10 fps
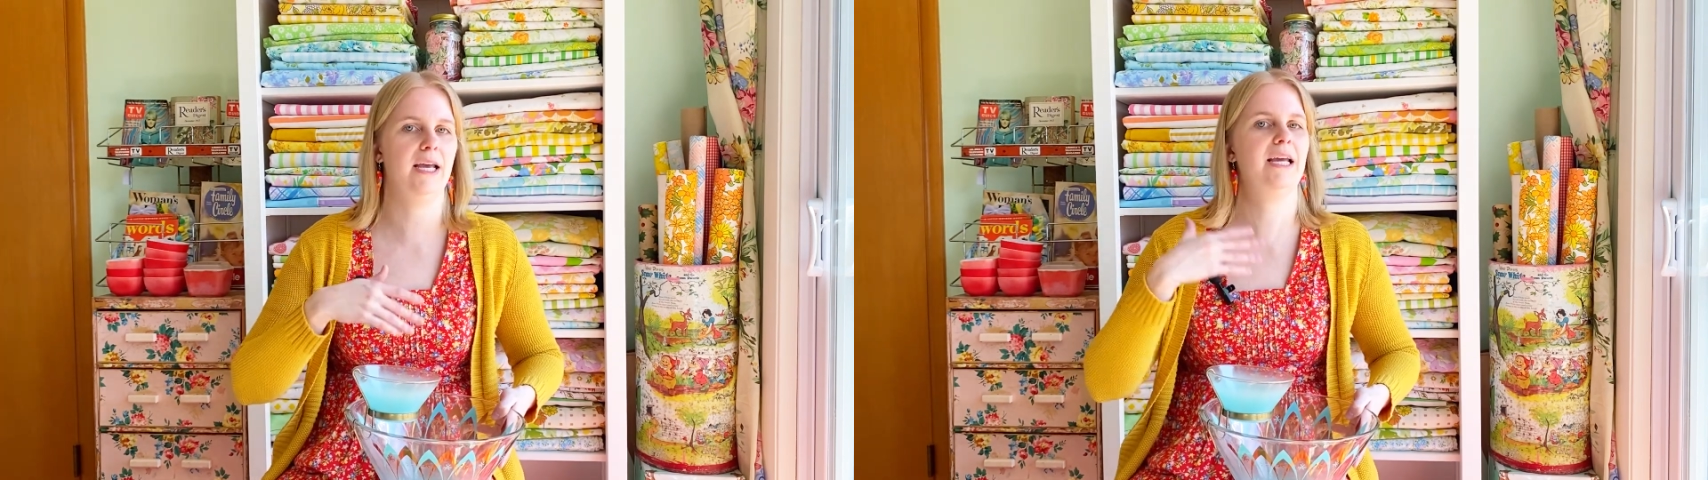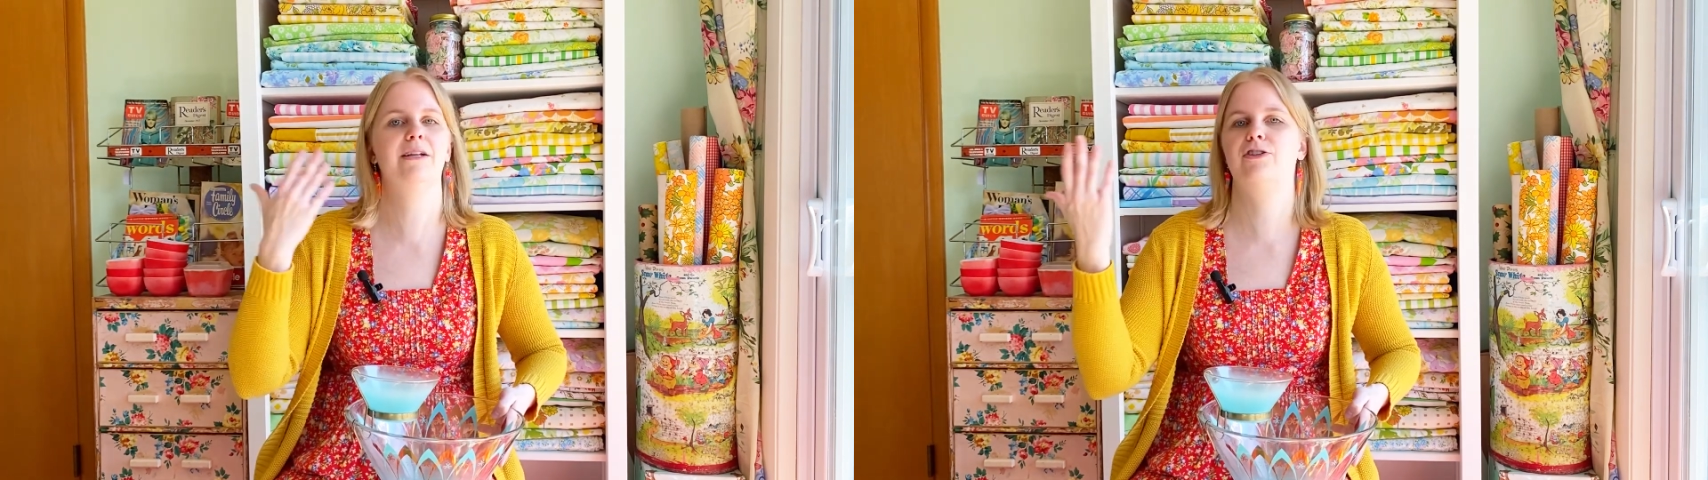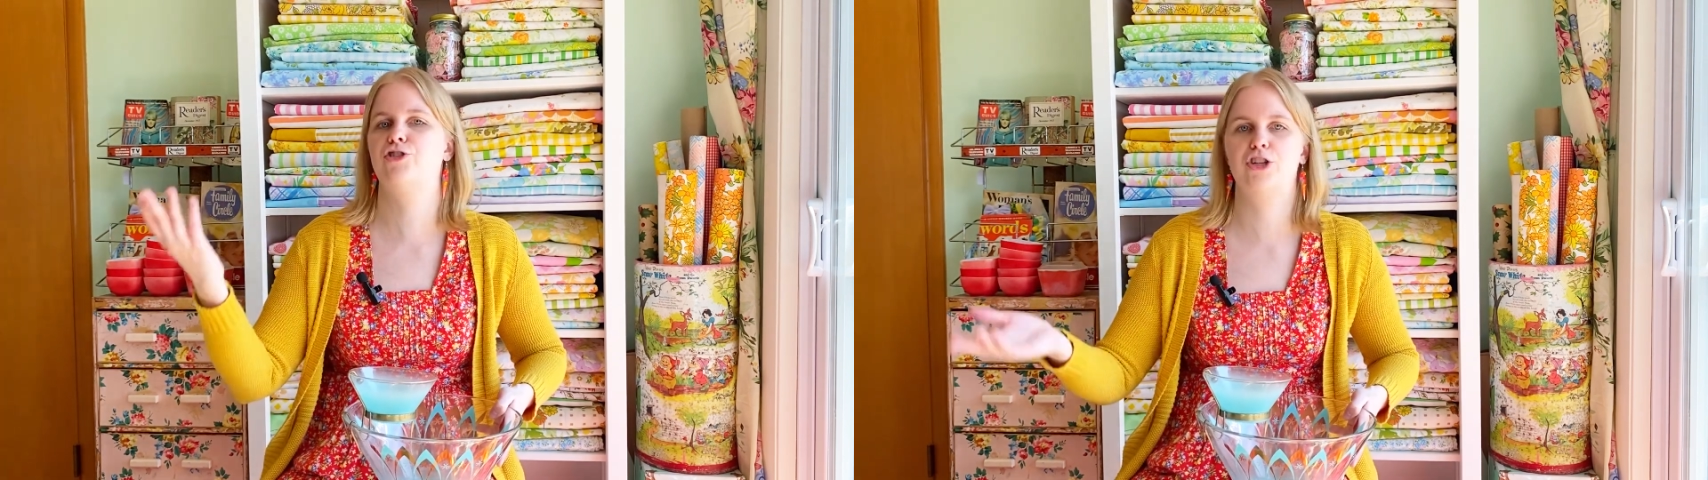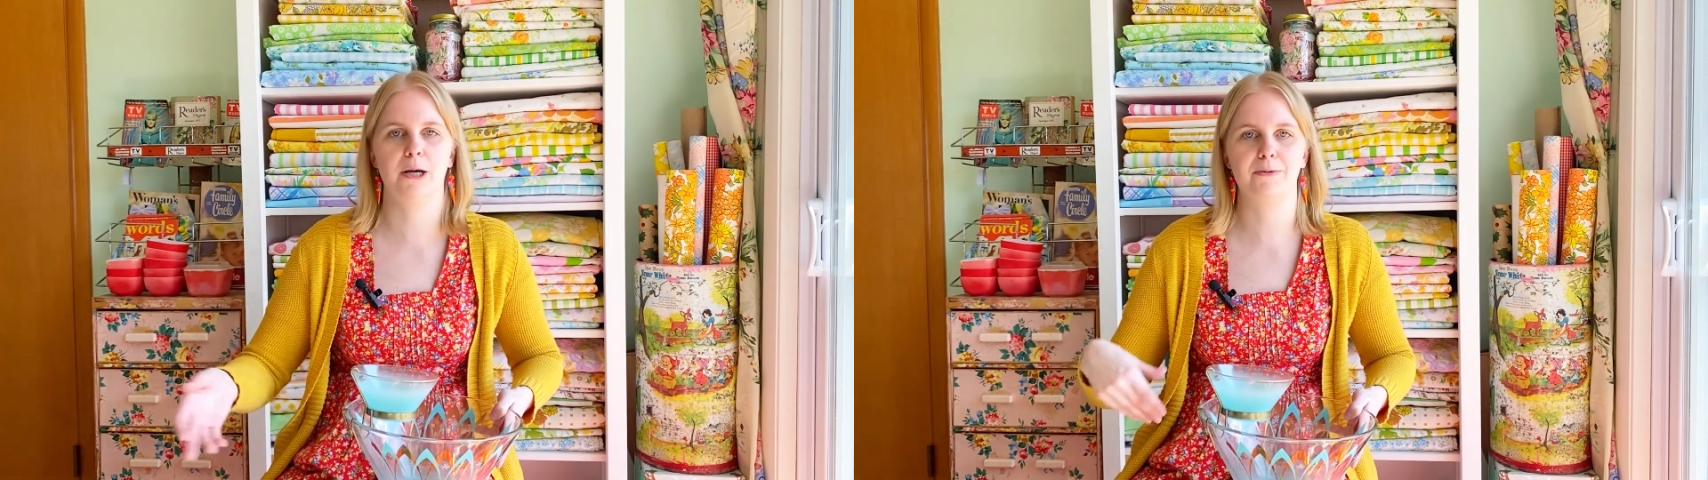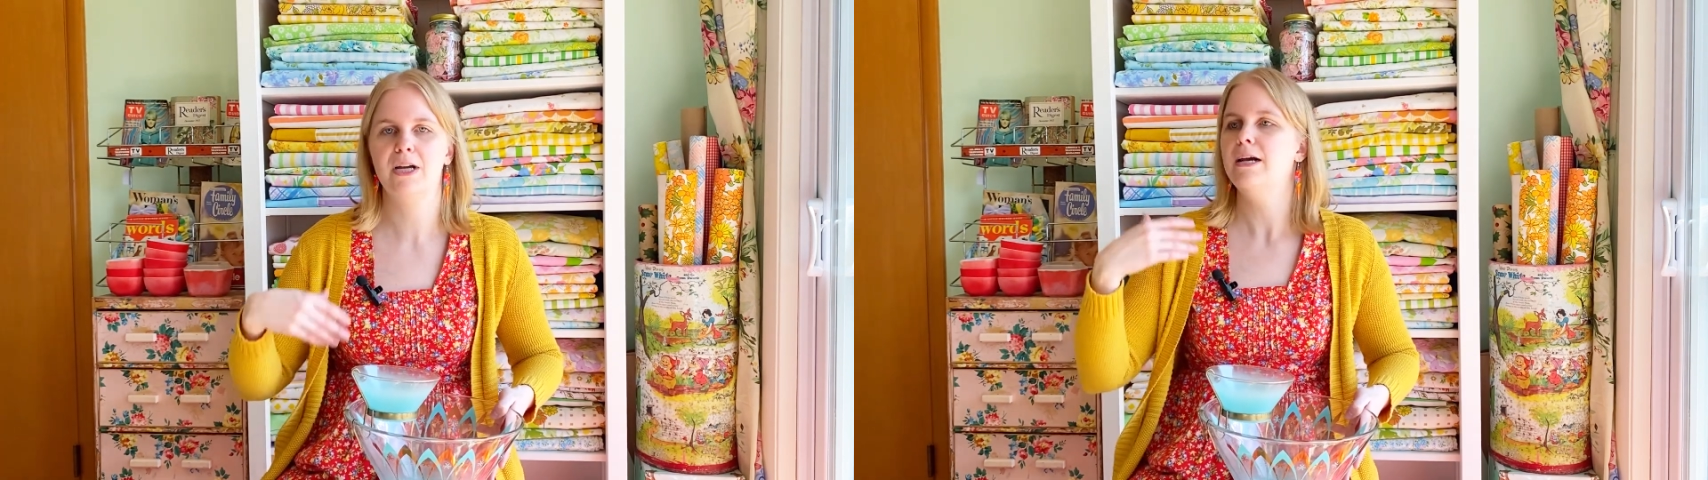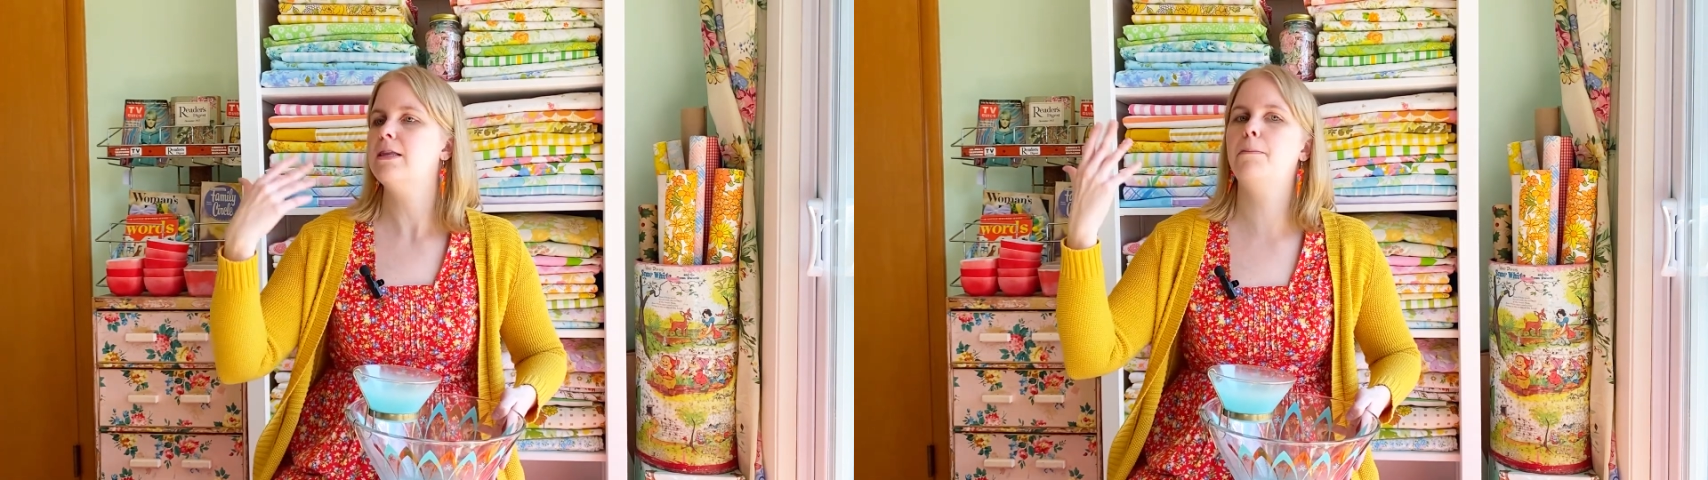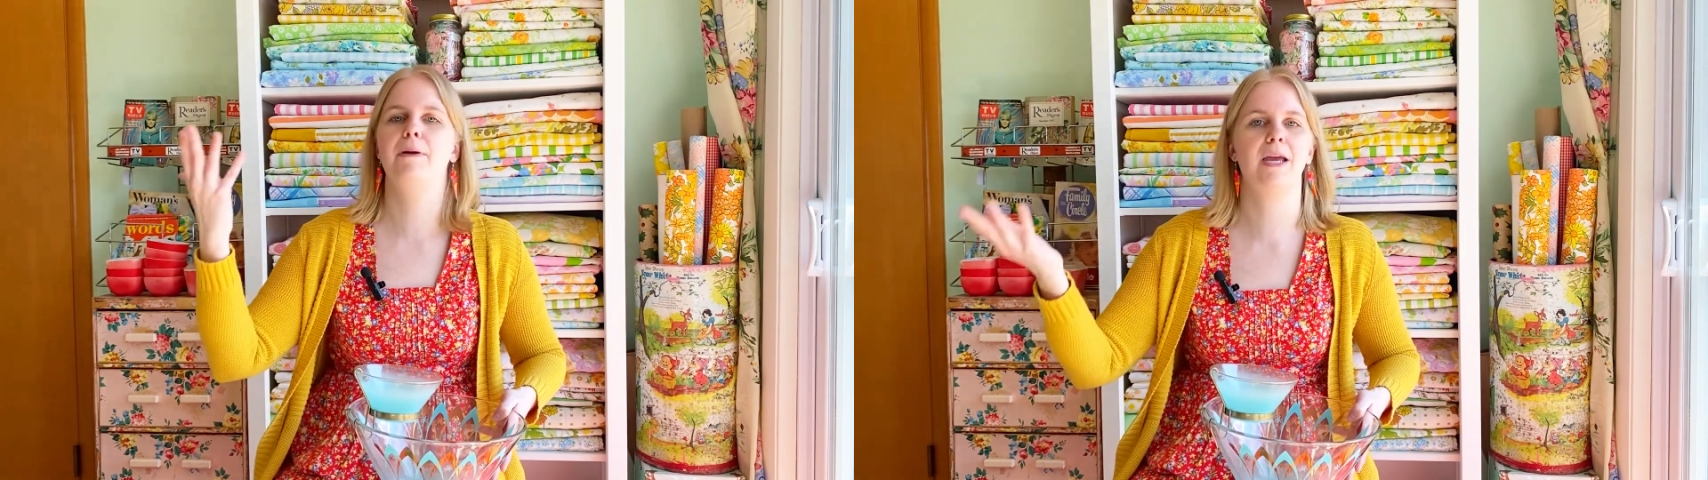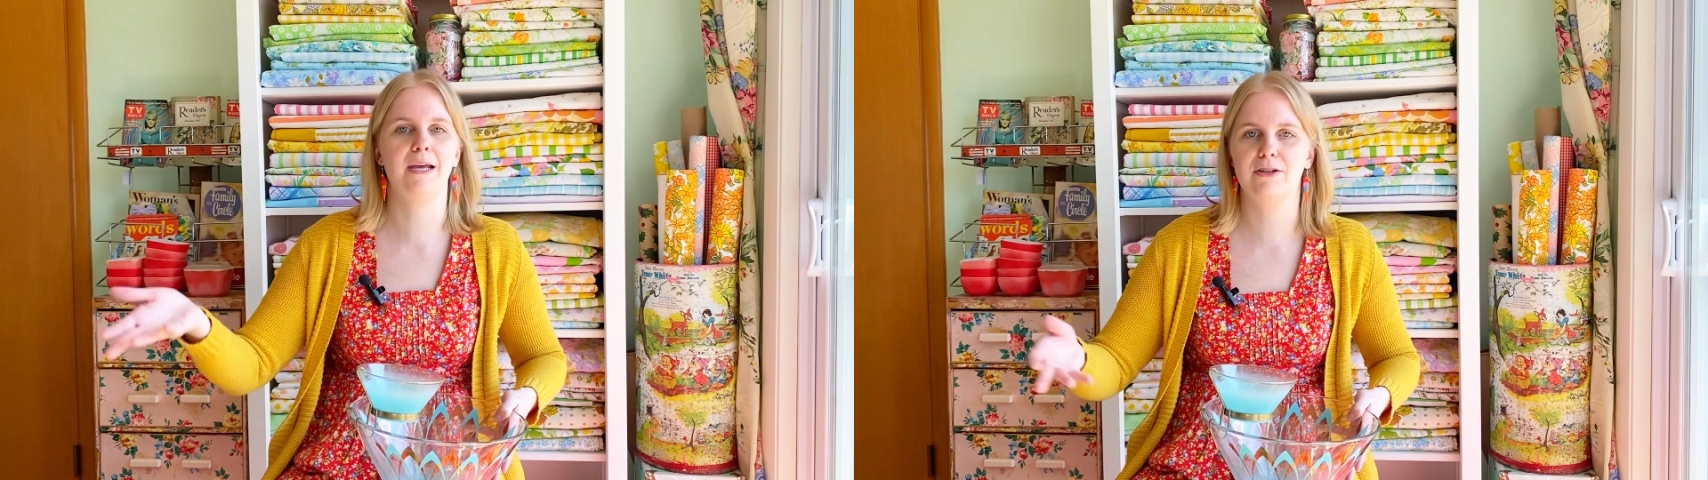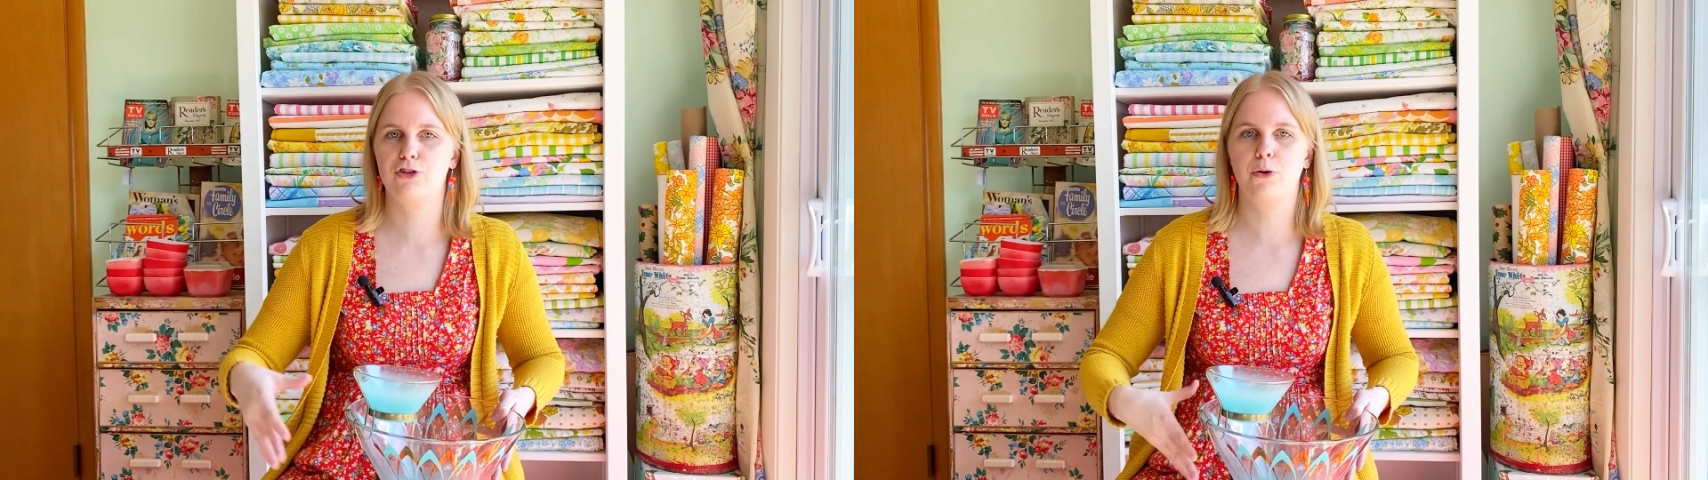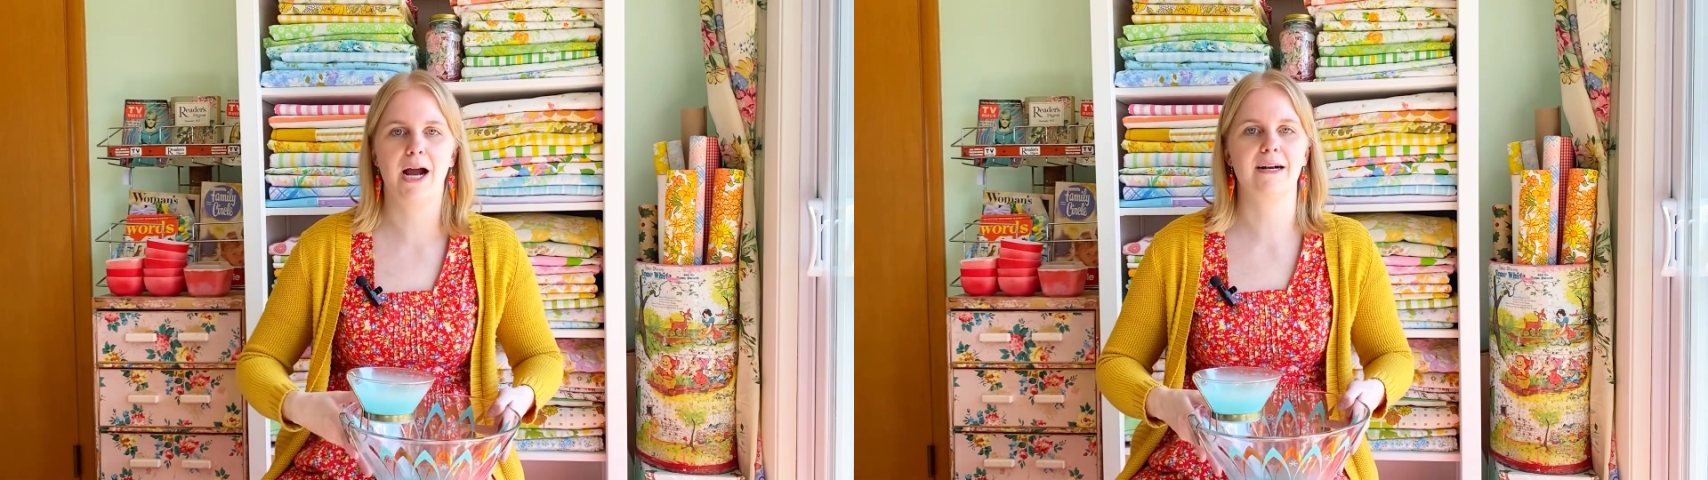it gets chipped, the paint gets
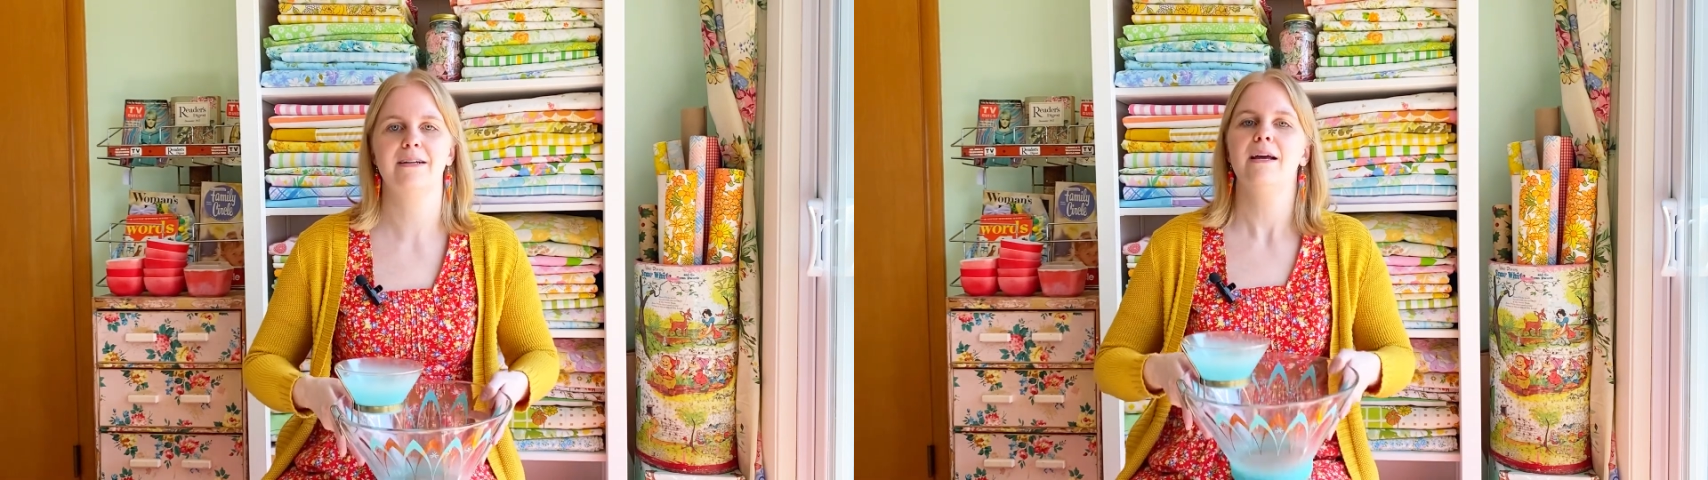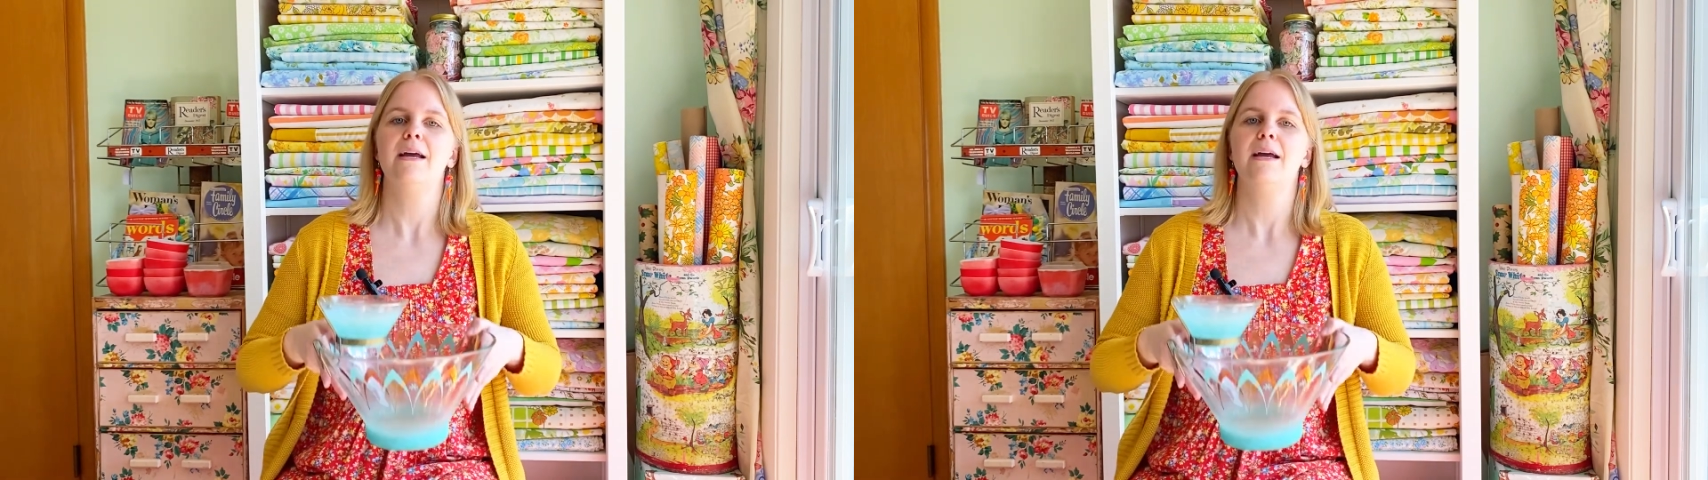cracked.